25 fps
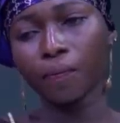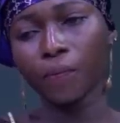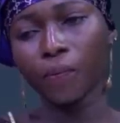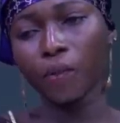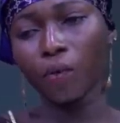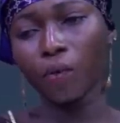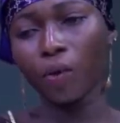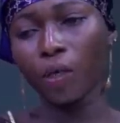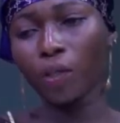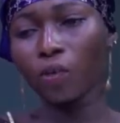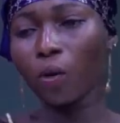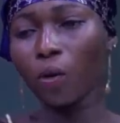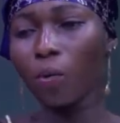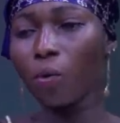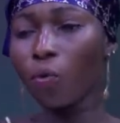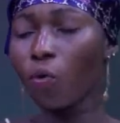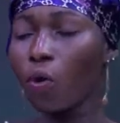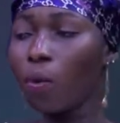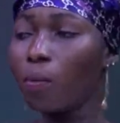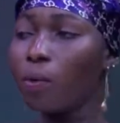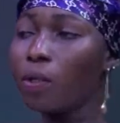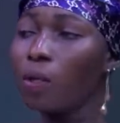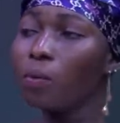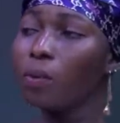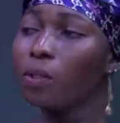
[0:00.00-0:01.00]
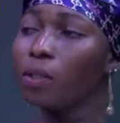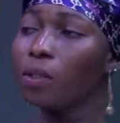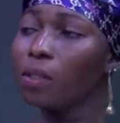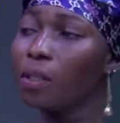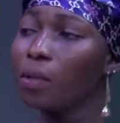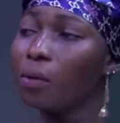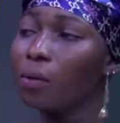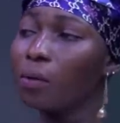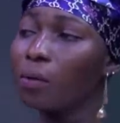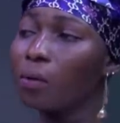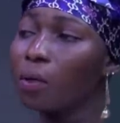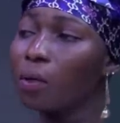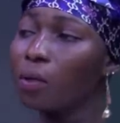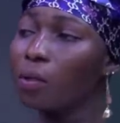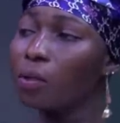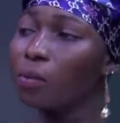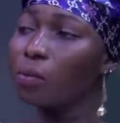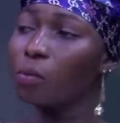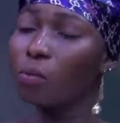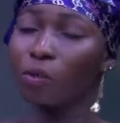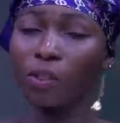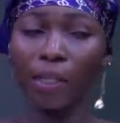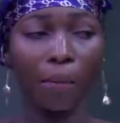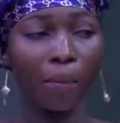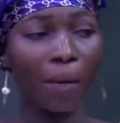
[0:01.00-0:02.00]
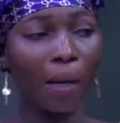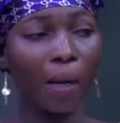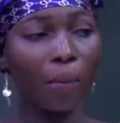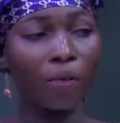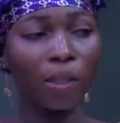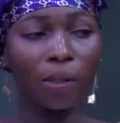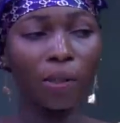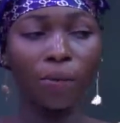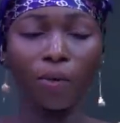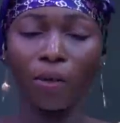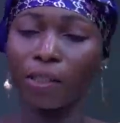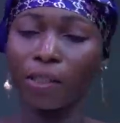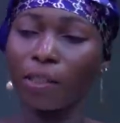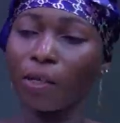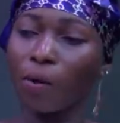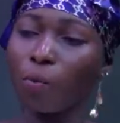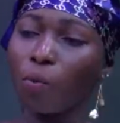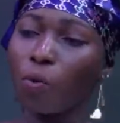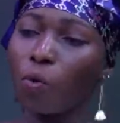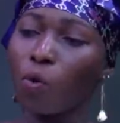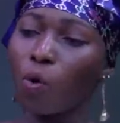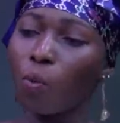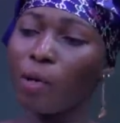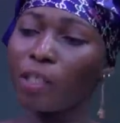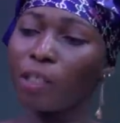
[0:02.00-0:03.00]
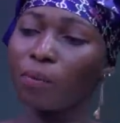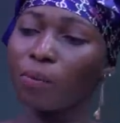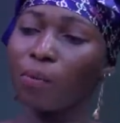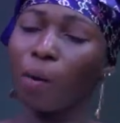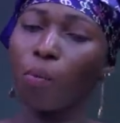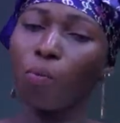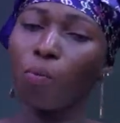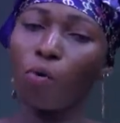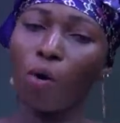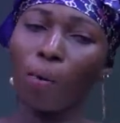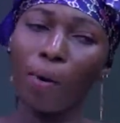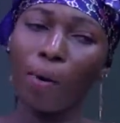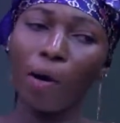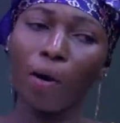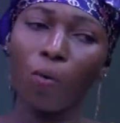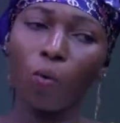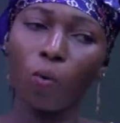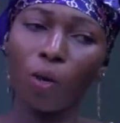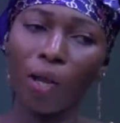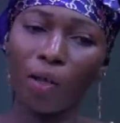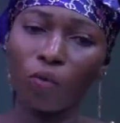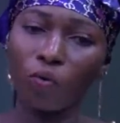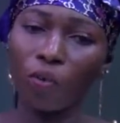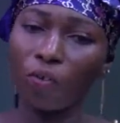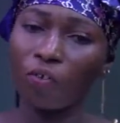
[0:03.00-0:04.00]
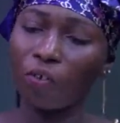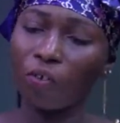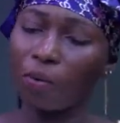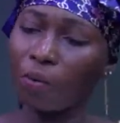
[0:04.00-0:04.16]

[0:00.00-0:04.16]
But some come in the winter. Was it with some mamma? Was it my boy, but could not watch me